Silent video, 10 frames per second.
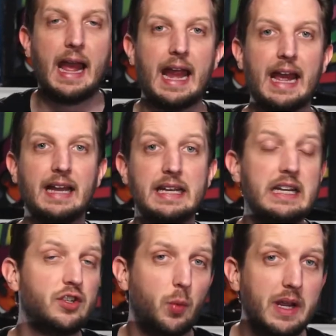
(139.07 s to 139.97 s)
And
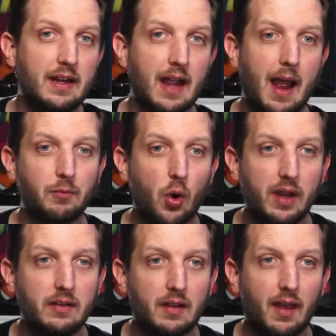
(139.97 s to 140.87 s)
each week, I'm
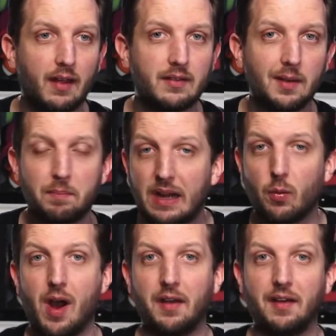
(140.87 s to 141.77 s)
going to pick
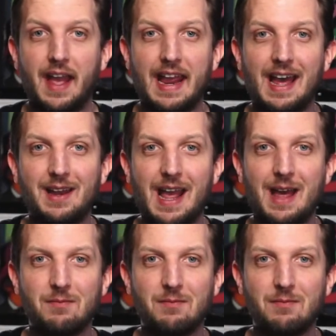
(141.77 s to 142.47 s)
one and